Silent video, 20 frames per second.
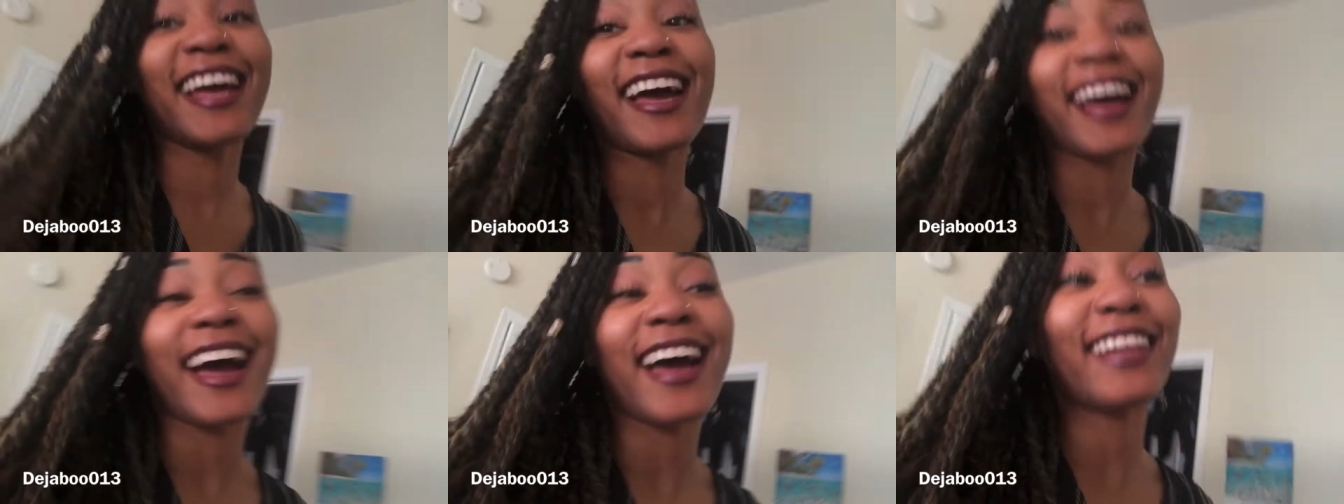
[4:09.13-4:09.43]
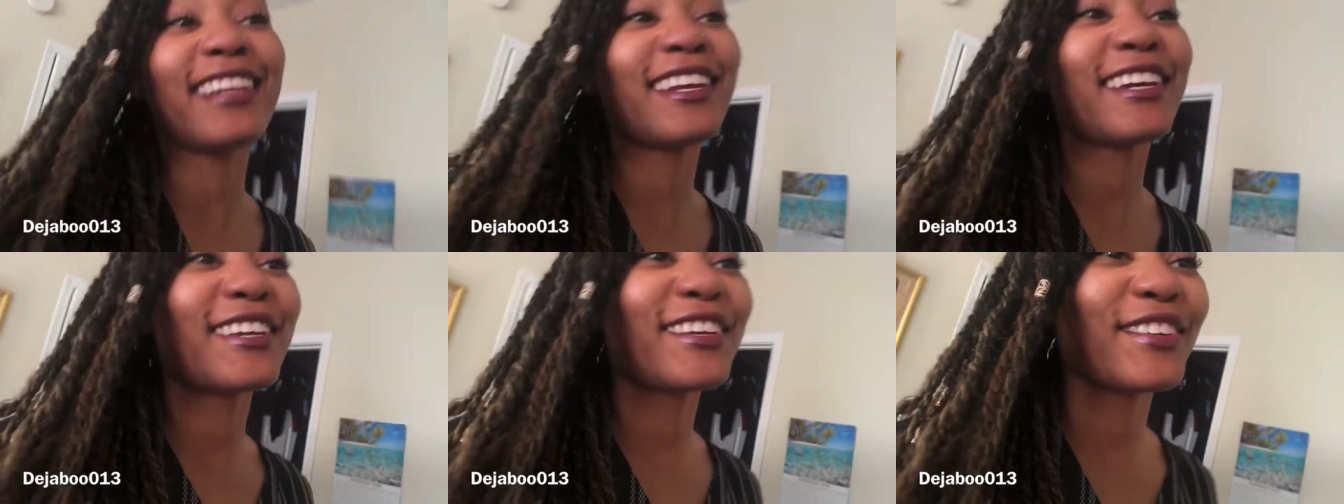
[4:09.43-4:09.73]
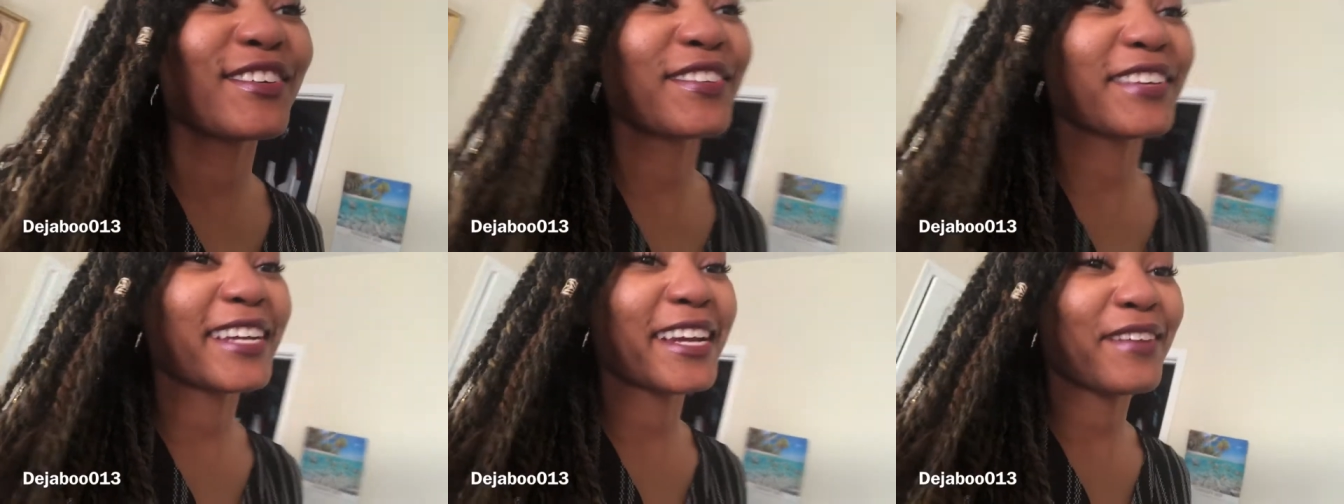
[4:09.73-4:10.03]
I know you
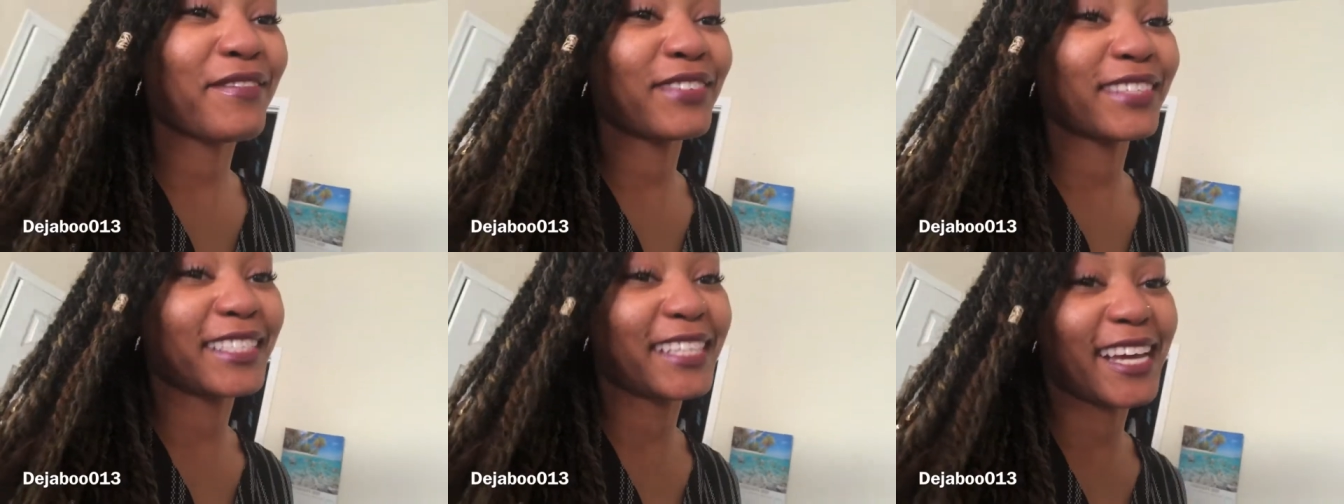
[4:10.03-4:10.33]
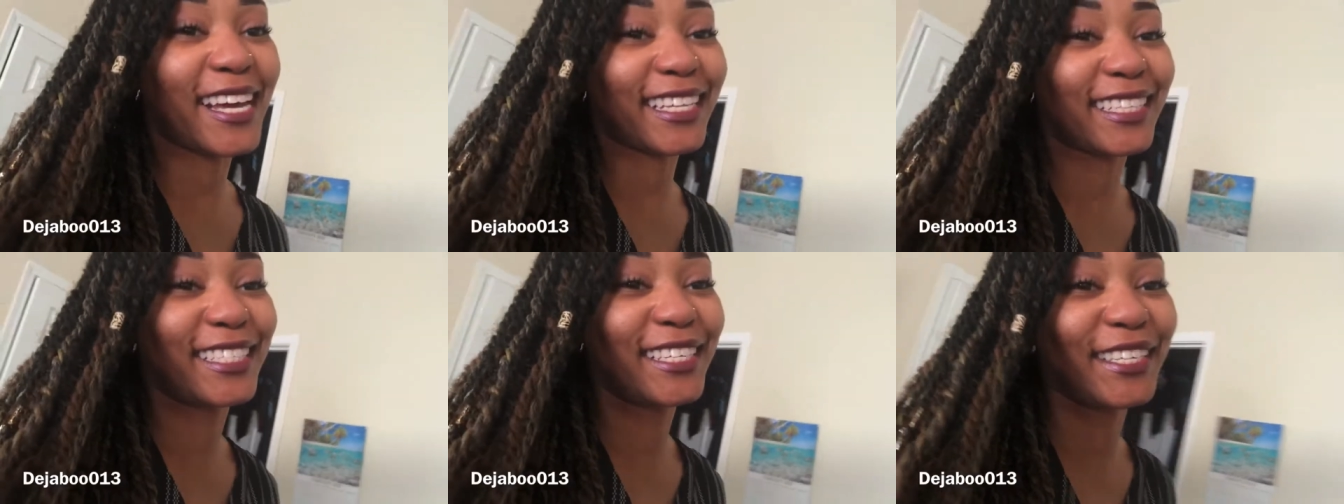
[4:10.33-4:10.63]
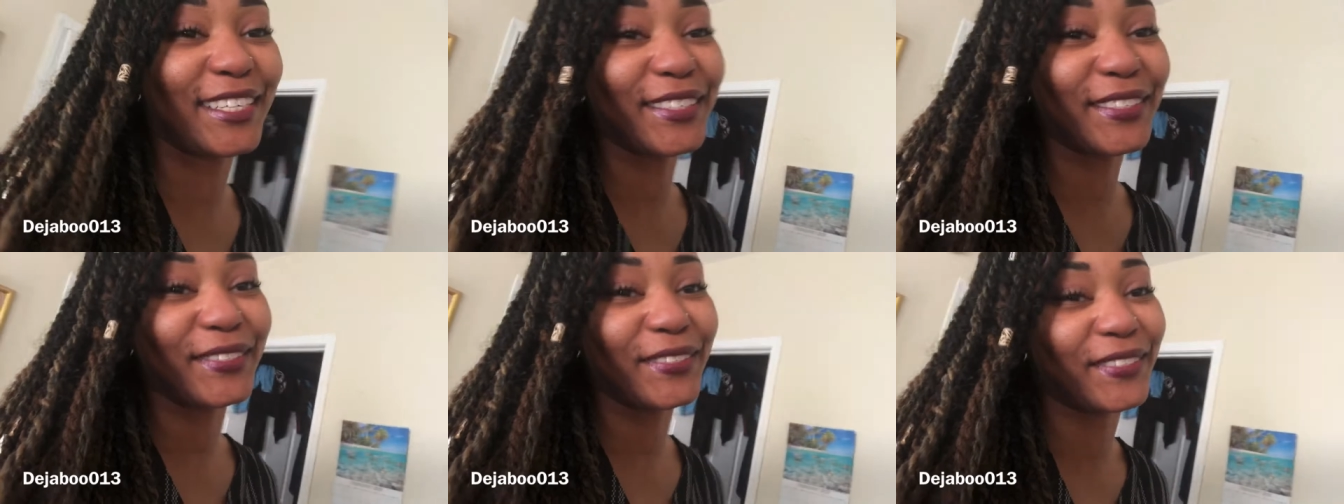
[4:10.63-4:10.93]
don't care for
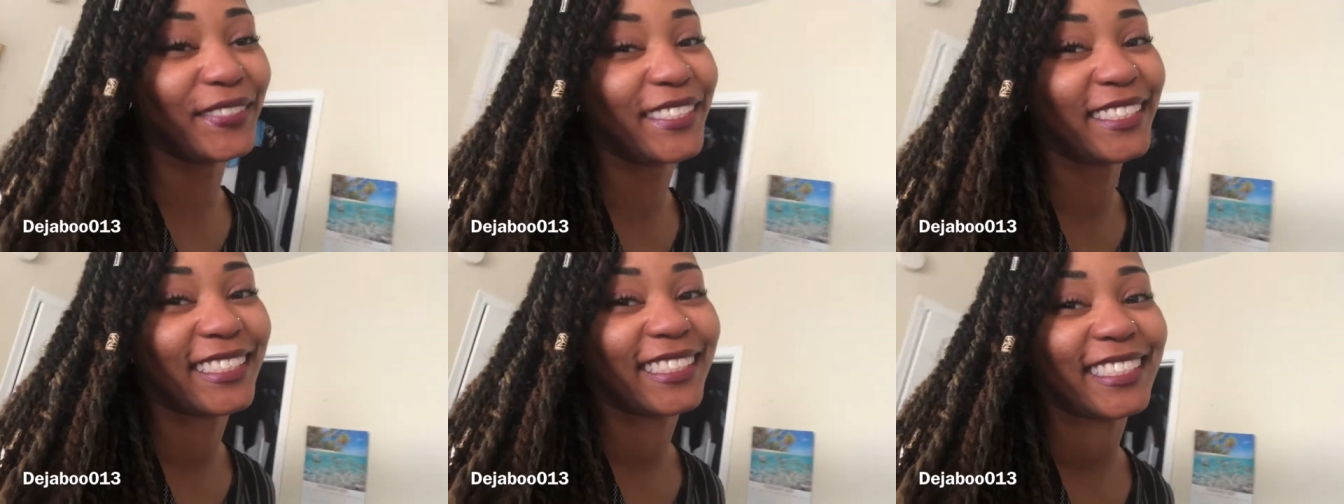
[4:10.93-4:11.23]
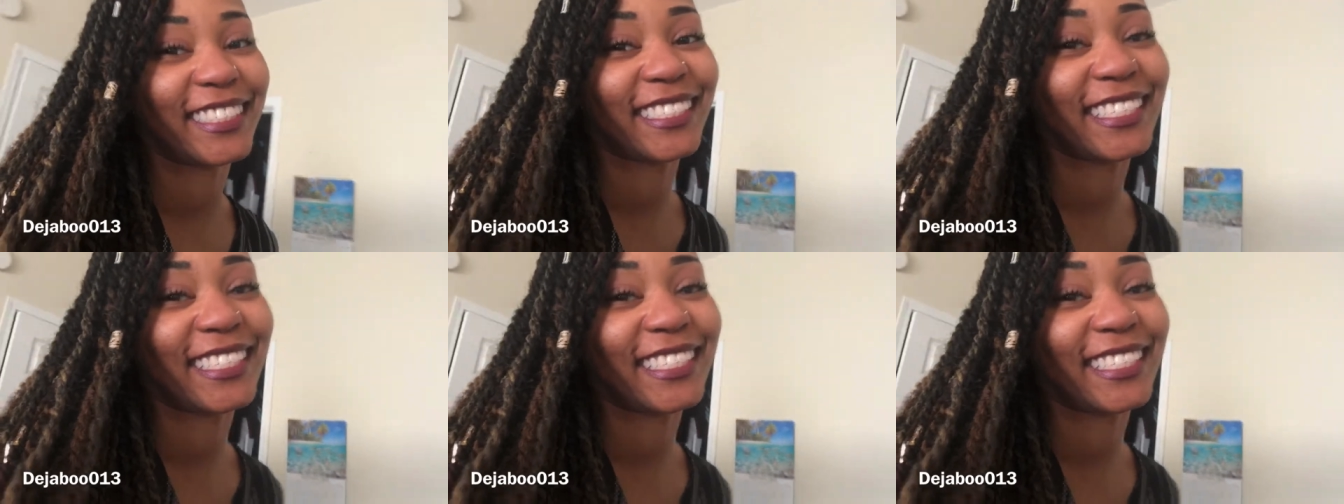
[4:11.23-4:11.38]
tattoos.